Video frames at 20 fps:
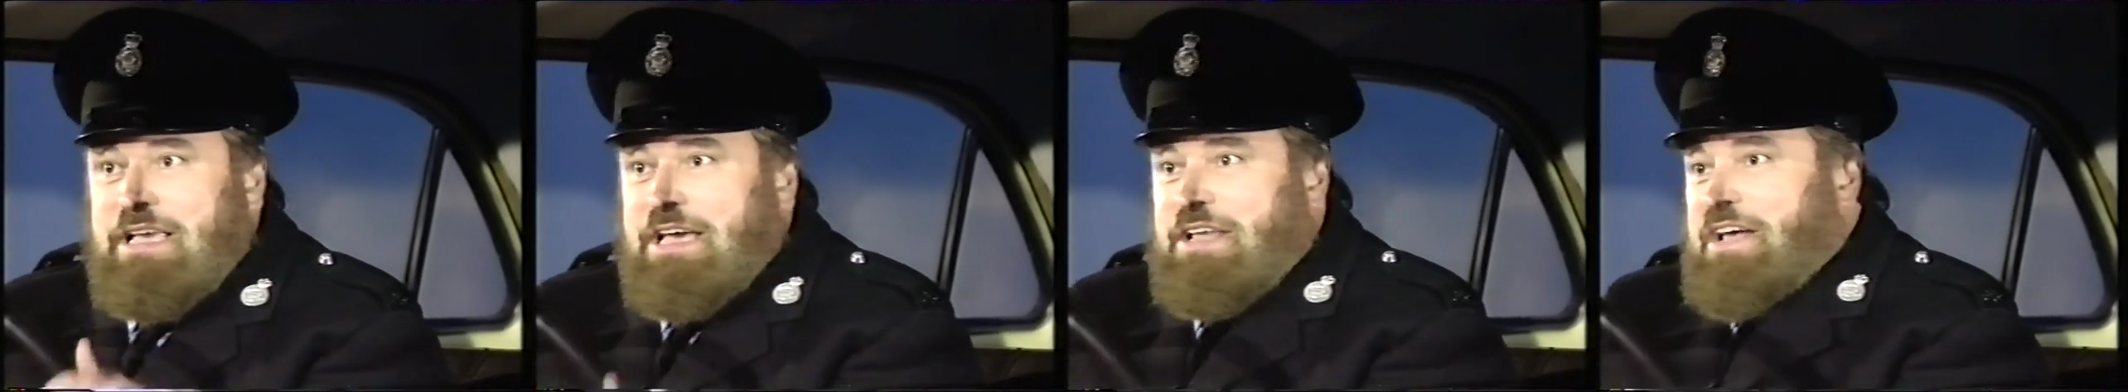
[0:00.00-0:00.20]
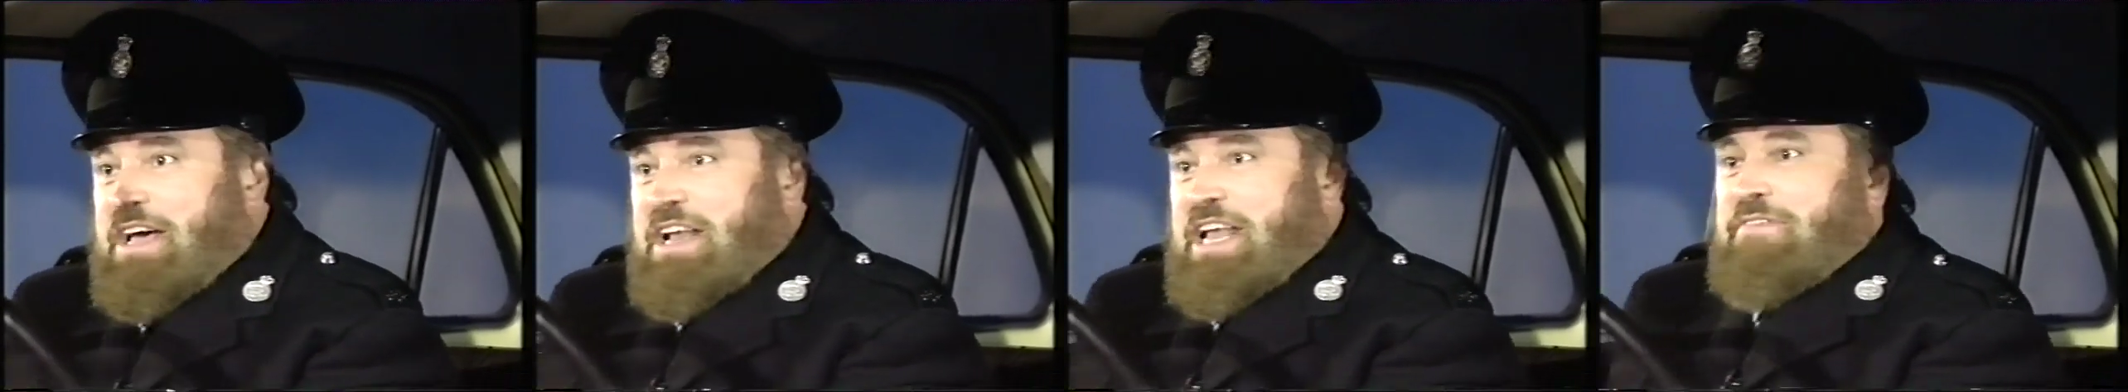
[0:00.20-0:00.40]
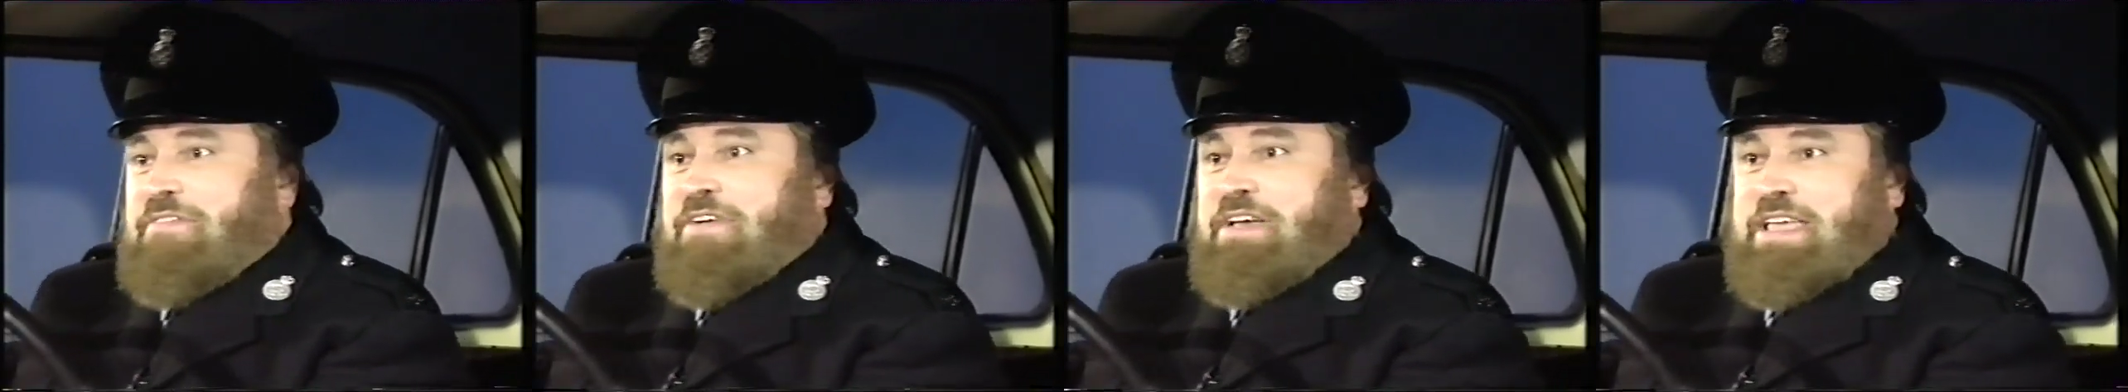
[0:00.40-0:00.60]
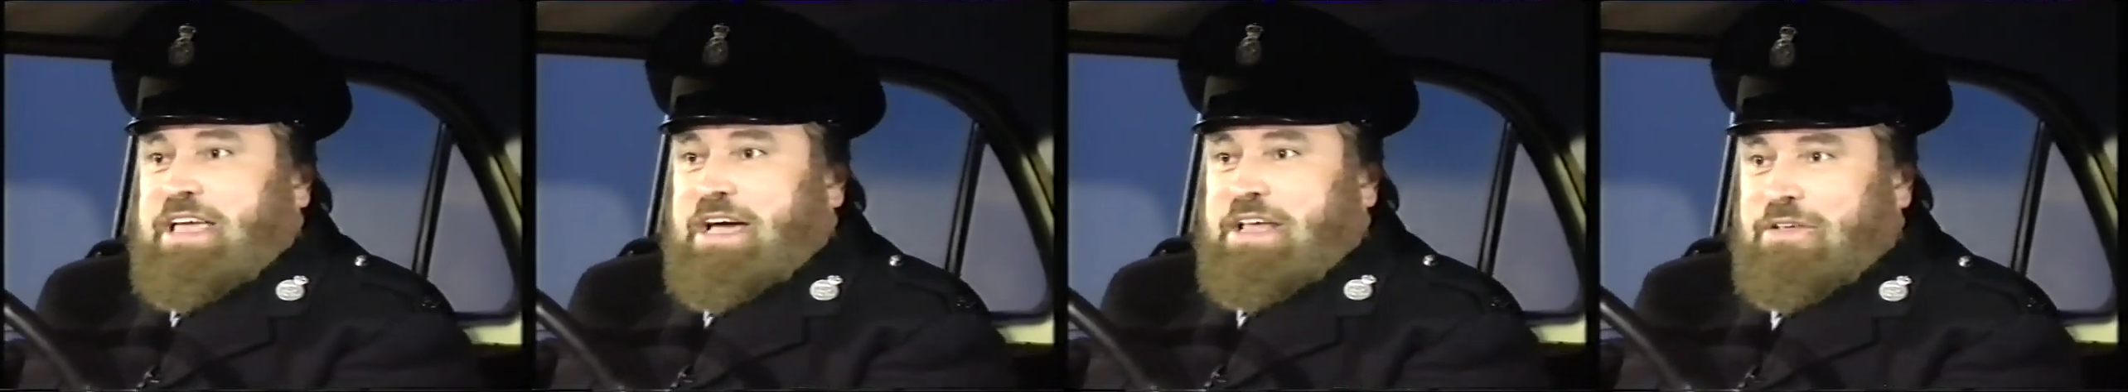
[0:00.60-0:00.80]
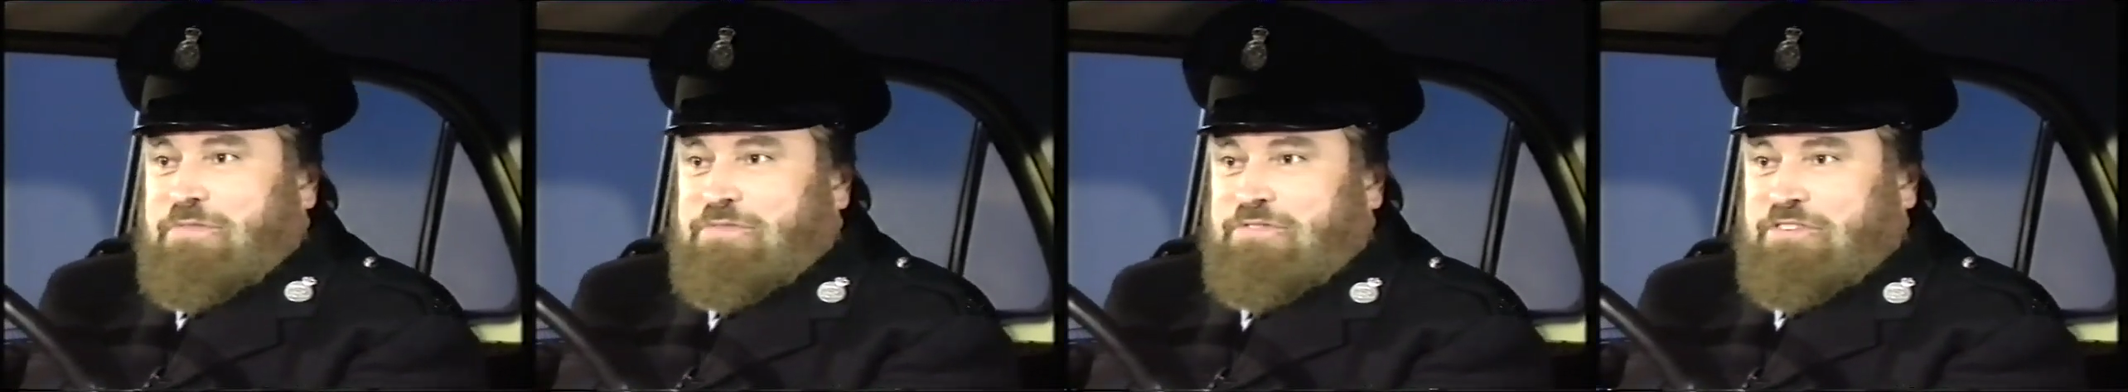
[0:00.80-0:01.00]
and I never
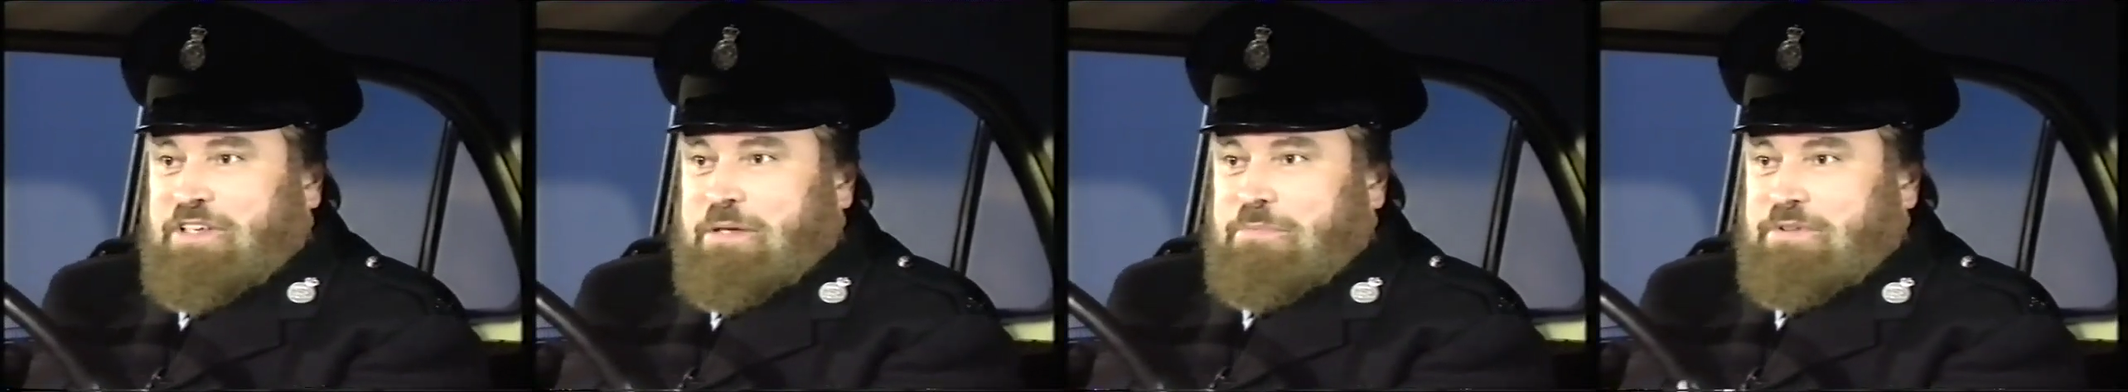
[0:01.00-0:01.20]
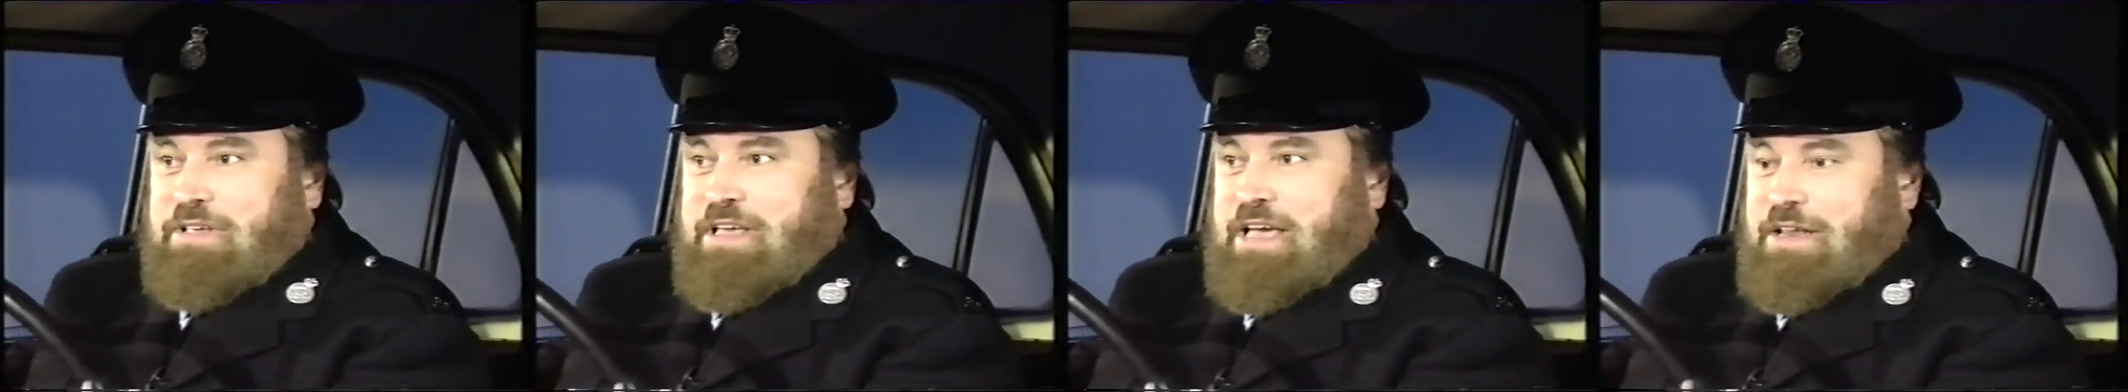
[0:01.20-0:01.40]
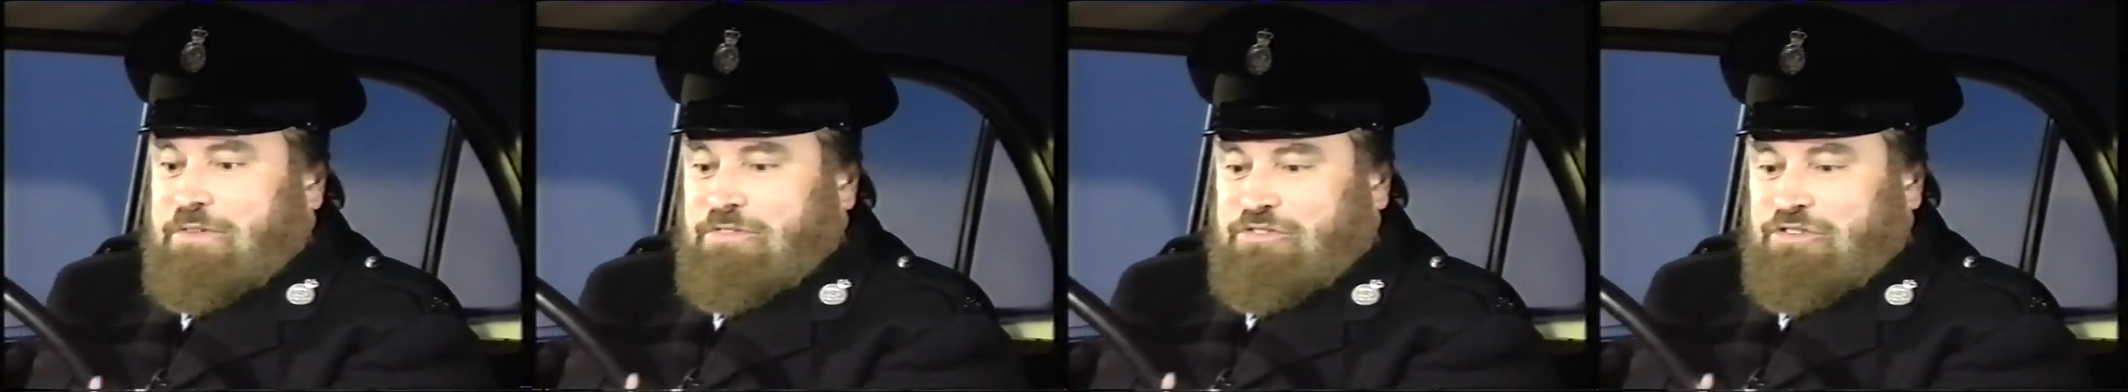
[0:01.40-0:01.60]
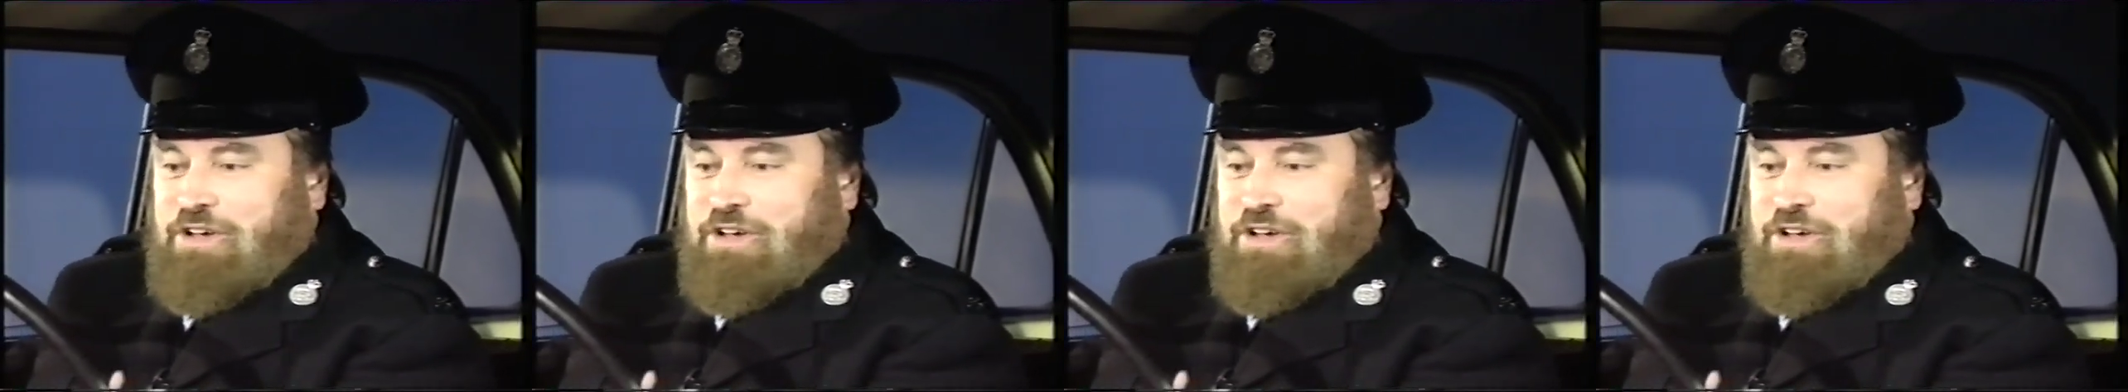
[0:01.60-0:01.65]
seemed to